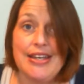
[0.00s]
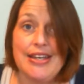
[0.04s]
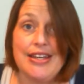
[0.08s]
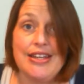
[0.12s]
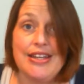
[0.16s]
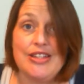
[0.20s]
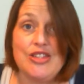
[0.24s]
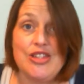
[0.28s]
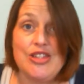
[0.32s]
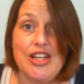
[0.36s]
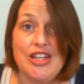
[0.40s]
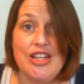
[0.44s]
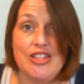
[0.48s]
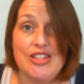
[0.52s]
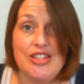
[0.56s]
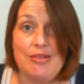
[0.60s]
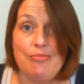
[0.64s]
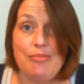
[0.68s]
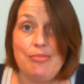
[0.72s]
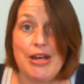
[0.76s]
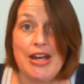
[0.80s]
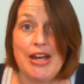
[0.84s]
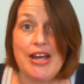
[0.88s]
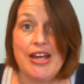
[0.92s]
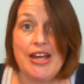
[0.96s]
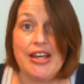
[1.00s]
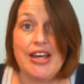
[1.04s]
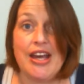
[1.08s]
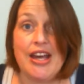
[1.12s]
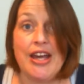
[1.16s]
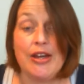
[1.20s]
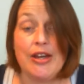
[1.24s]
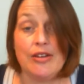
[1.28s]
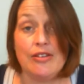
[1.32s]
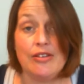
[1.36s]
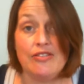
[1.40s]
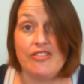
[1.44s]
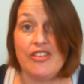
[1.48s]
changing bag, I
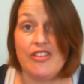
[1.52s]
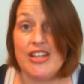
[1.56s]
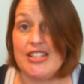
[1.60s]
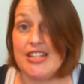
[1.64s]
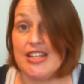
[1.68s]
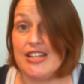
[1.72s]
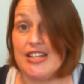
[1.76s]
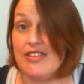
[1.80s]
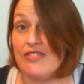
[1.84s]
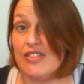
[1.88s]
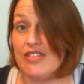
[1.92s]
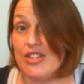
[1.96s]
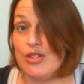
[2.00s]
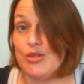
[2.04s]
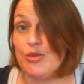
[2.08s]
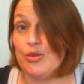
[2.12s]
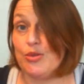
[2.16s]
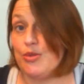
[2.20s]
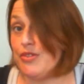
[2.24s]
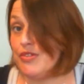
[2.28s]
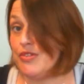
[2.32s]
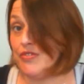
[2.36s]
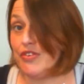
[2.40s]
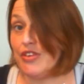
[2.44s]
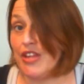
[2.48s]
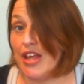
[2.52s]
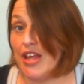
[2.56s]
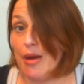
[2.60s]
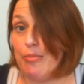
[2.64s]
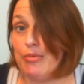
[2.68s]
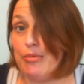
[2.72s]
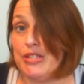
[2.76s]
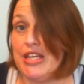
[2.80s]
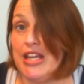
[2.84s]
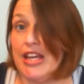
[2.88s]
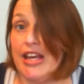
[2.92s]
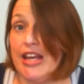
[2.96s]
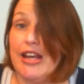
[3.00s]
couldn't find any videos for that
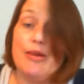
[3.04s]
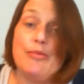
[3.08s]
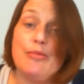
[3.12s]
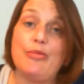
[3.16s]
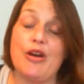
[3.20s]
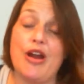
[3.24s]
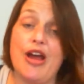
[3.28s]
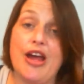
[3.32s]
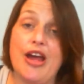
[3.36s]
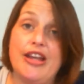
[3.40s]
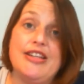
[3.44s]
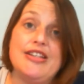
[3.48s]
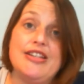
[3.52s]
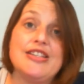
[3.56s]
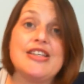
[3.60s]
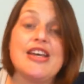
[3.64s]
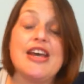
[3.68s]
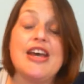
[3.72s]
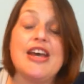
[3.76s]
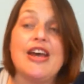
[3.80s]
particular brand,